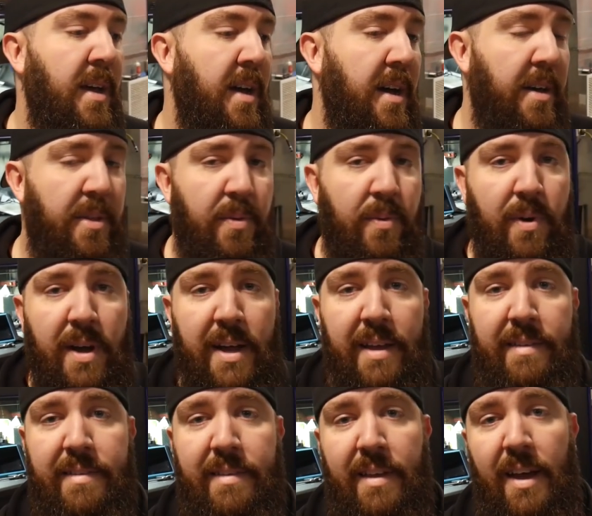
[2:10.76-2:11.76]

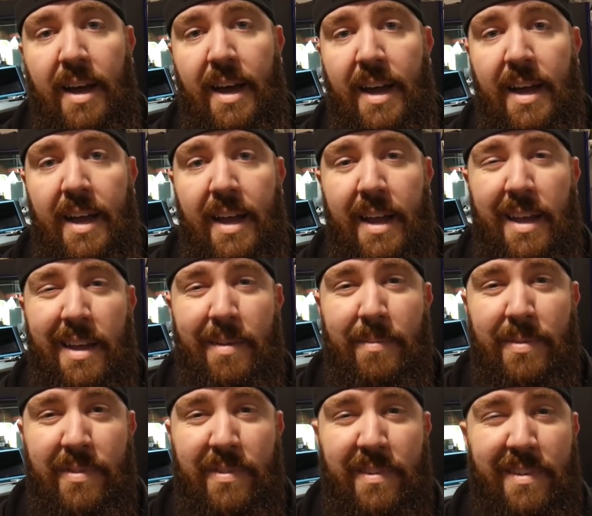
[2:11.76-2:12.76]
Otherwise, I
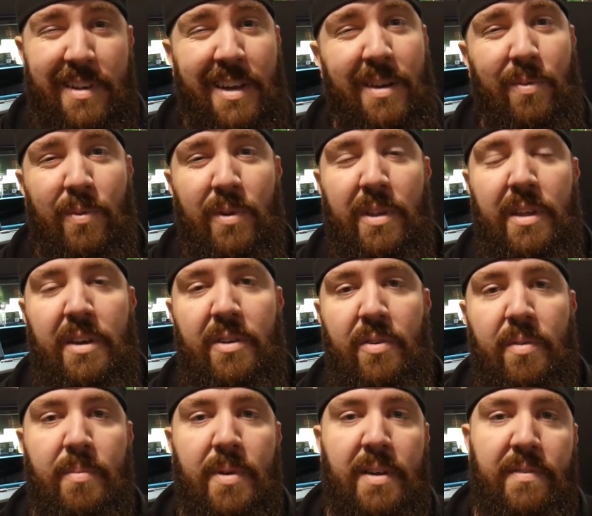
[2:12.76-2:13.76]
am stuck really
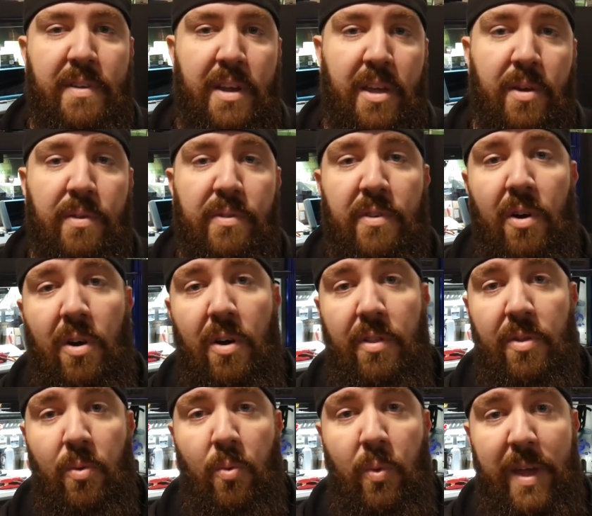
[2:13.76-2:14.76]
doing my videos
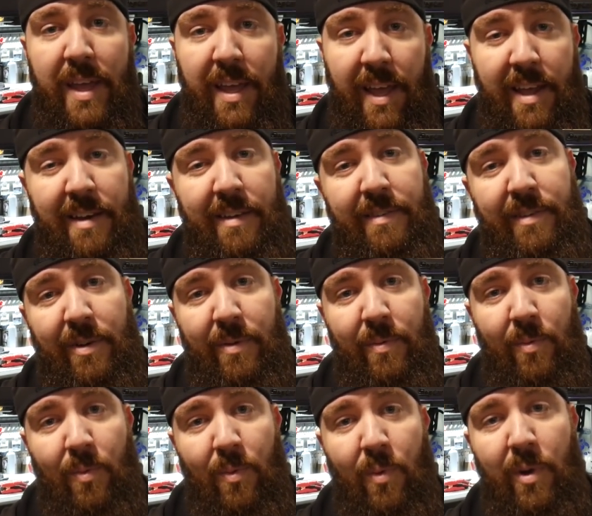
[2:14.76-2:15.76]
on the weekend. So
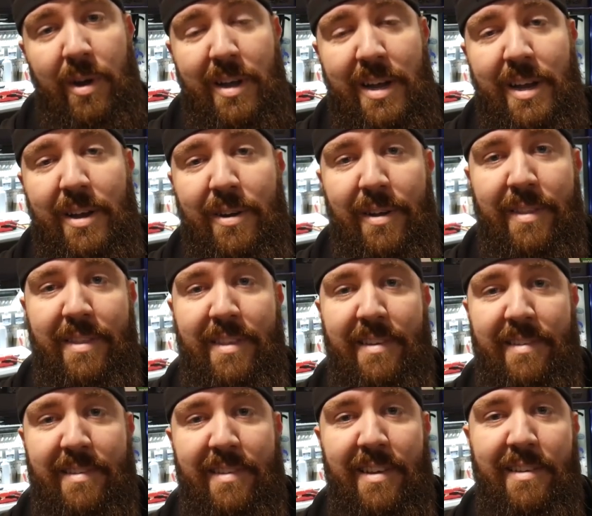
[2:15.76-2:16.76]
we're in here on
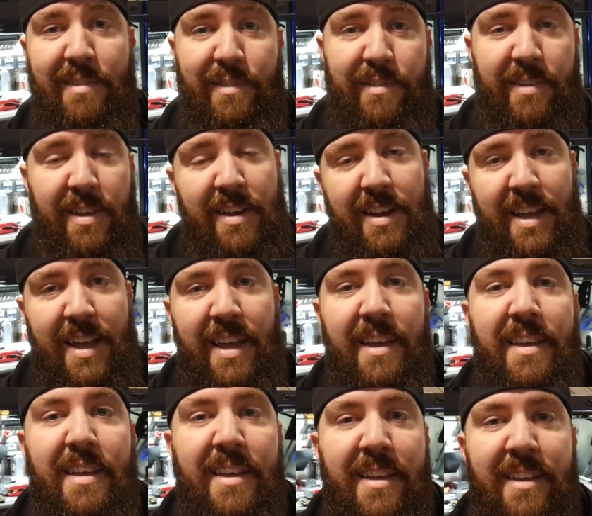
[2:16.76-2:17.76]
this
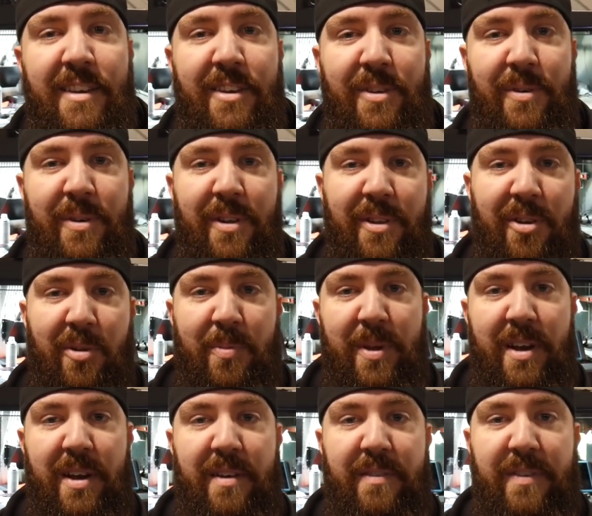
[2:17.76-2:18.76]
Sunday doing a little
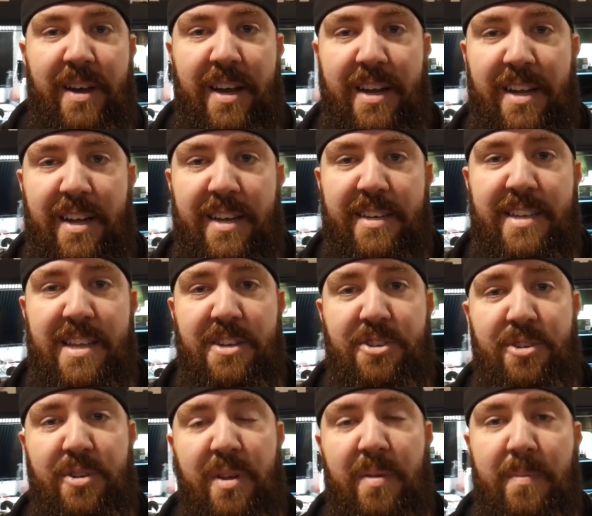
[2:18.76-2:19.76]
bit of uh, content
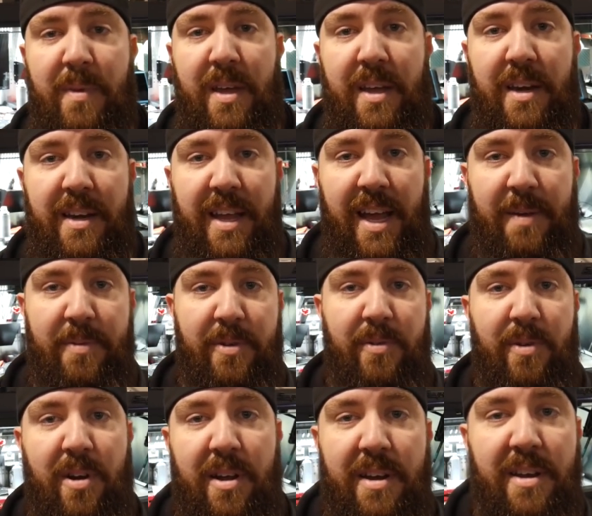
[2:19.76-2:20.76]
shooting. Me and Captain
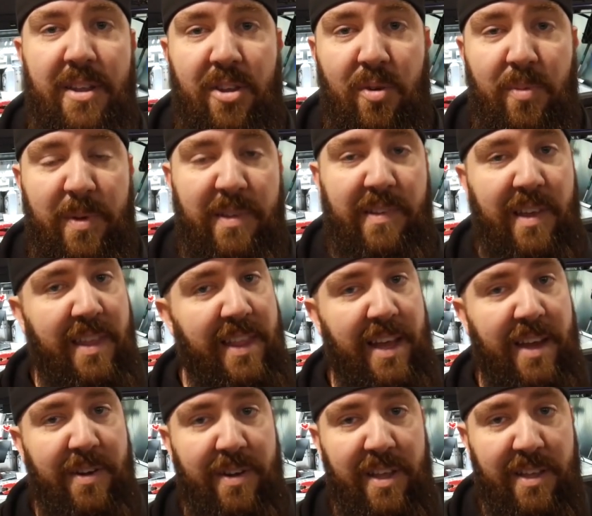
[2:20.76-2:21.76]
Ron, you'll be seeing
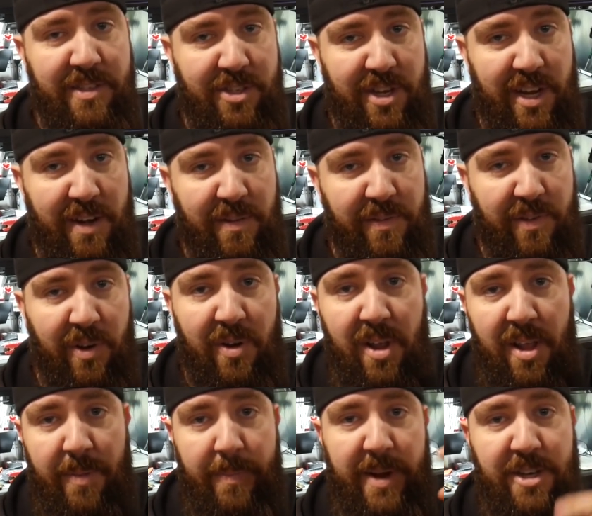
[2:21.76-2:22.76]
that on his channel. So
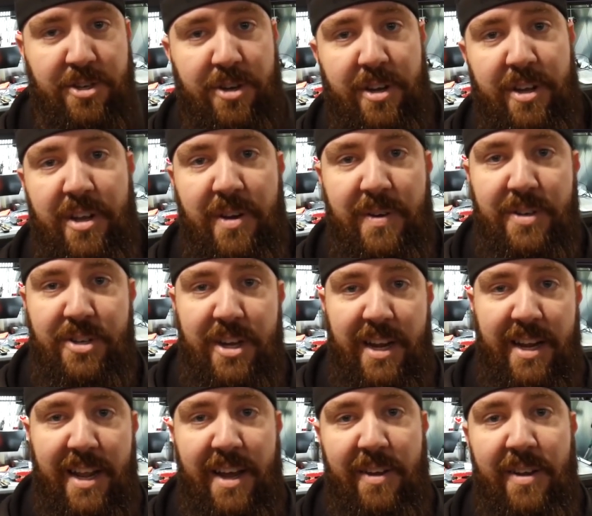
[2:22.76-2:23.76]
make sure you go and
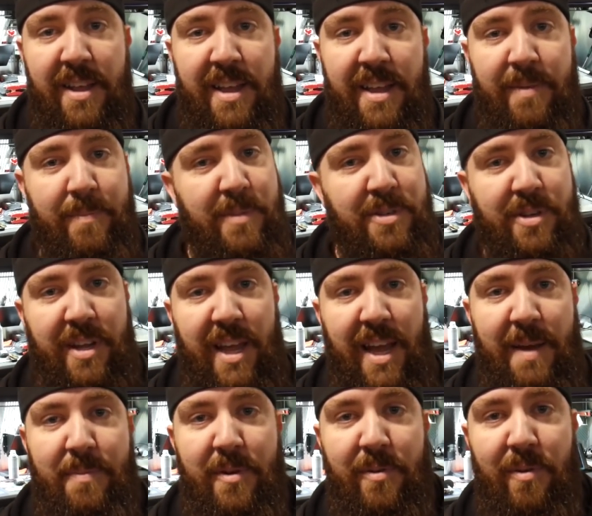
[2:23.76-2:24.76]
check out Mr.
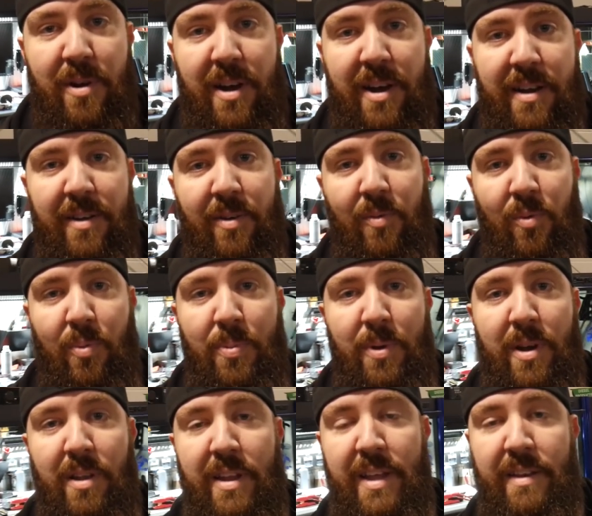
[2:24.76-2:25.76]
Captain Ron. We'll
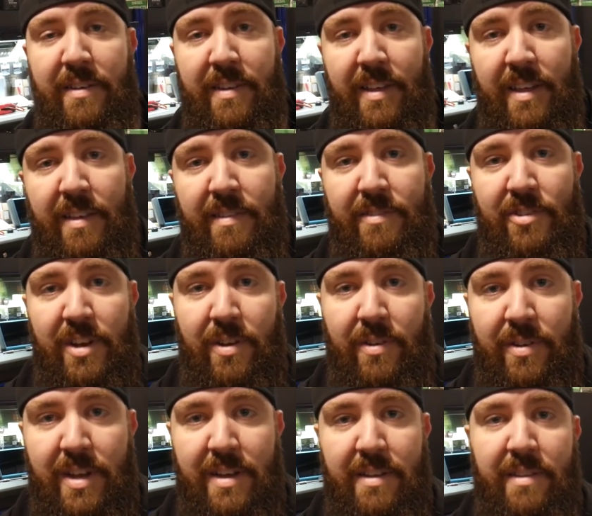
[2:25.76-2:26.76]
put a link to his
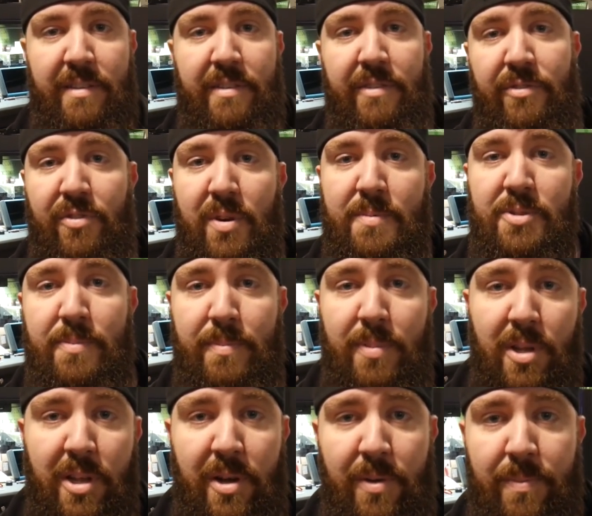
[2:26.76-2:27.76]
channel down in the description
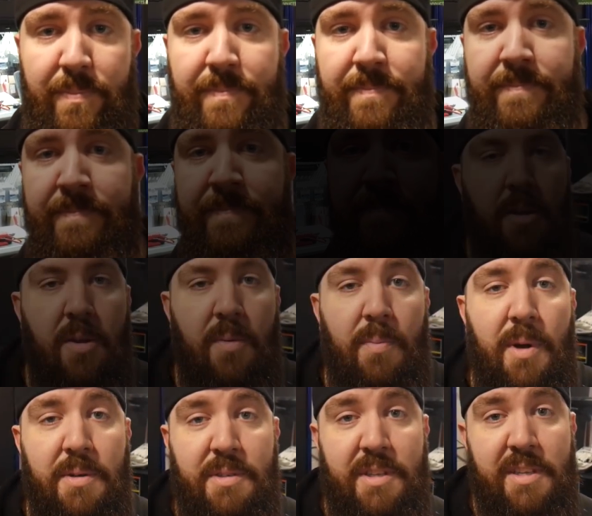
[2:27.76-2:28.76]
below.
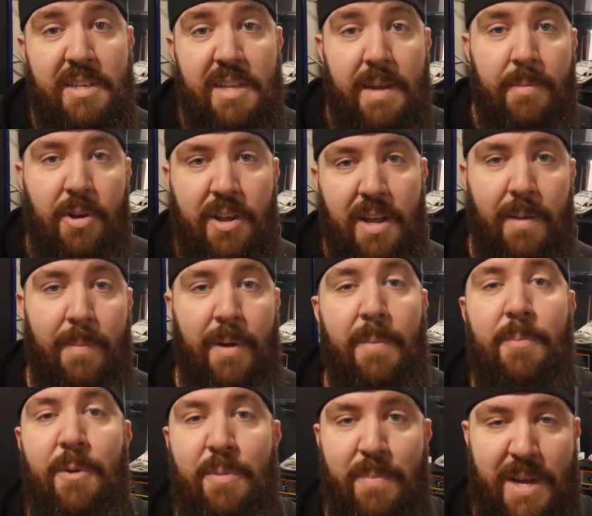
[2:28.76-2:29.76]
Most of the time I'll come
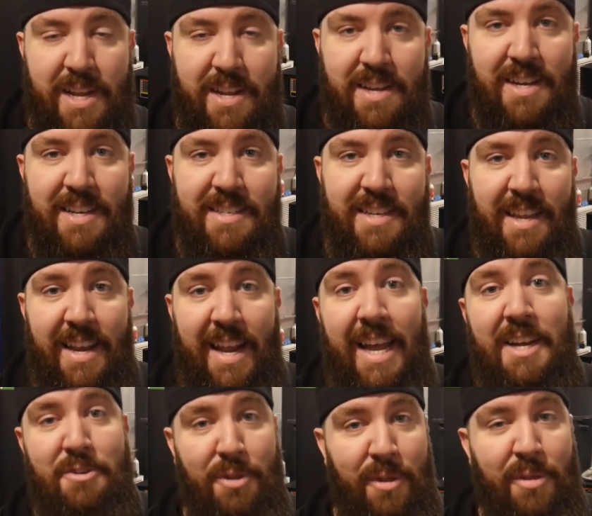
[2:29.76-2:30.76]
up with my content
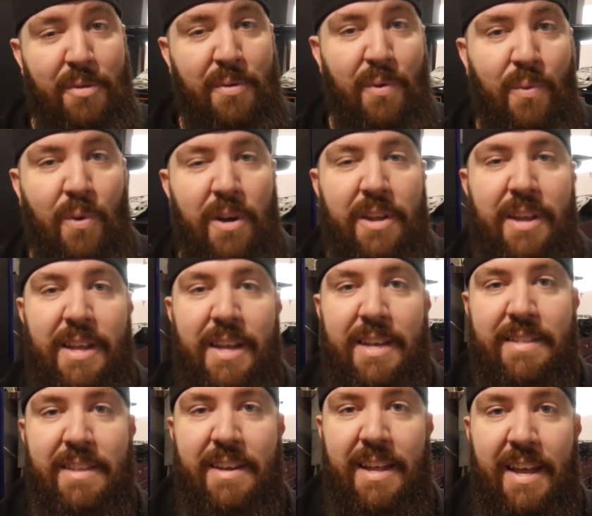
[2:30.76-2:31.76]
actually through working
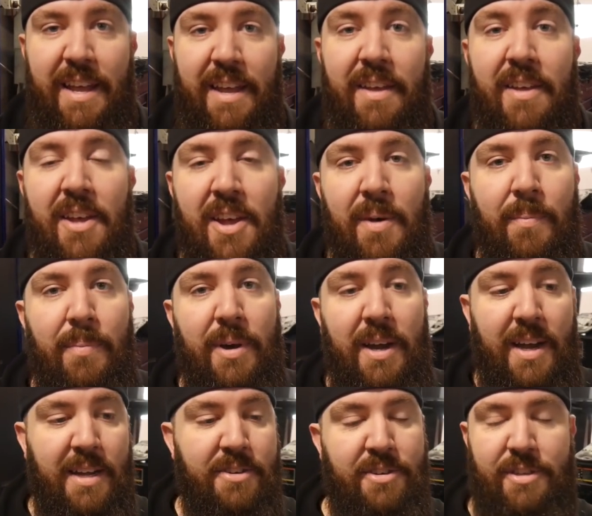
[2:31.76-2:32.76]
out the day, but
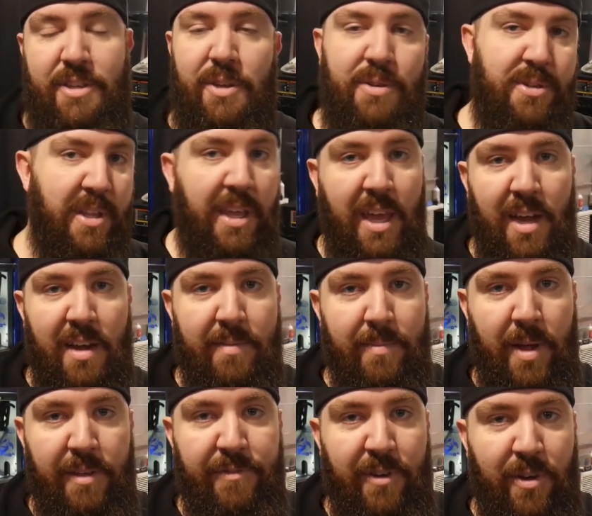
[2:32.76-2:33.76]
I just usually get on
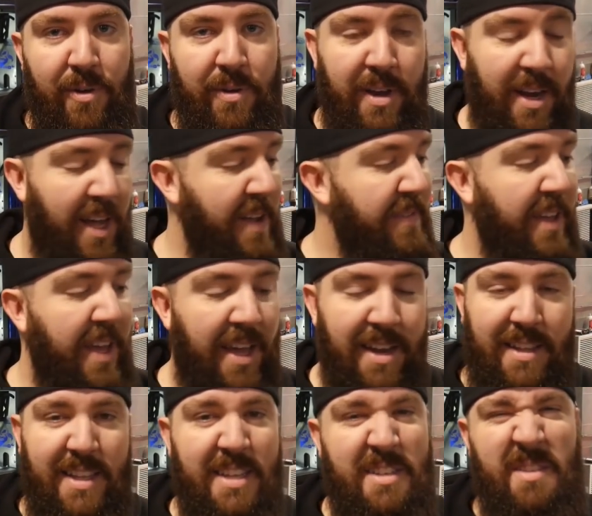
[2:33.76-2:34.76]
my phone and I've got a
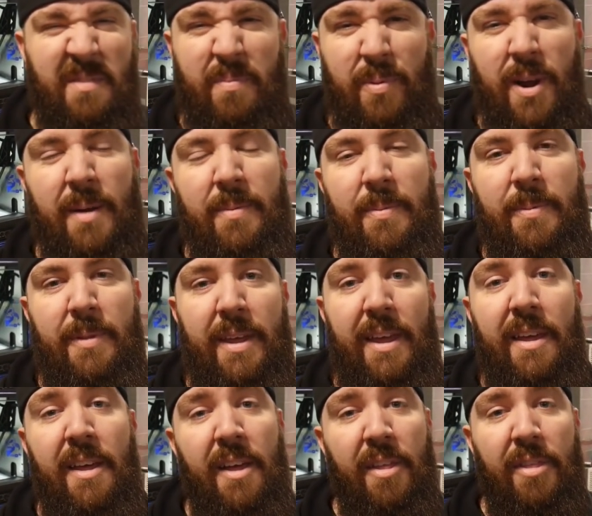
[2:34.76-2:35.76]
list of probably